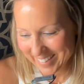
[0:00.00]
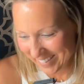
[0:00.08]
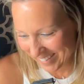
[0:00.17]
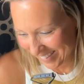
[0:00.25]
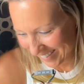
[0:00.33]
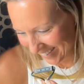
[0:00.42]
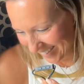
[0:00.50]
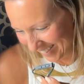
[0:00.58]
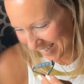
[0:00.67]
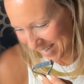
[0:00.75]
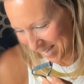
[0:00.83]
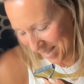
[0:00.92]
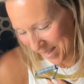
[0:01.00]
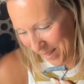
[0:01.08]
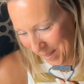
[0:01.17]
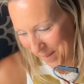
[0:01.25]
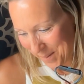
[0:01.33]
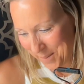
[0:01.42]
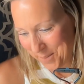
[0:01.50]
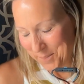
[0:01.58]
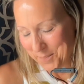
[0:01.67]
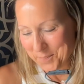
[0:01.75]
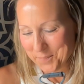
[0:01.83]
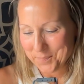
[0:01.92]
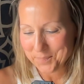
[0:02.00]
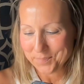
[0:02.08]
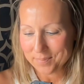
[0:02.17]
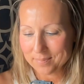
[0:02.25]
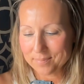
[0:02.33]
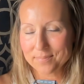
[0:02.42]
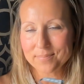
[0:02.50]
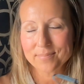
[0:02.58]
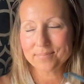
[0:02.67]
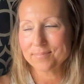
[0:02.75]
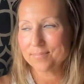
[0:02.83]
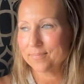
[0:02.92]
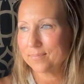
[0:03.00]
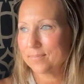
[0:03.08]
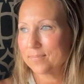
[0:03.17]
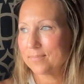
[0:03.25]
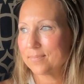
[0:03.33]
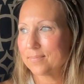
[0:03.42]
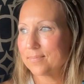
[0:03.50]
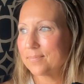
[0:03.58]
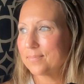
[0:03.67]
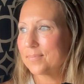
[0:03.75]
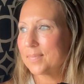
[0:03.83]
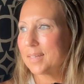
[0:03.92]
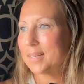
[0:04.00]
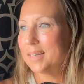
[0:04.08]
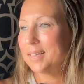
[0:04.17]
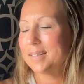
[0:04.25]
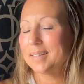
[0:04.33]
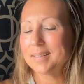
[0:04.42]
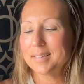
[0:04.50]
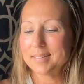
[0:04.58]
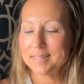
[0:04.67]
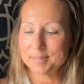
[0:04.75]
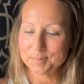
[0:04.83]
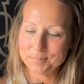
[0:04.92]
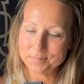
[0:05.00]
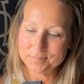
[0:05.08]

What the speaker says: (silence)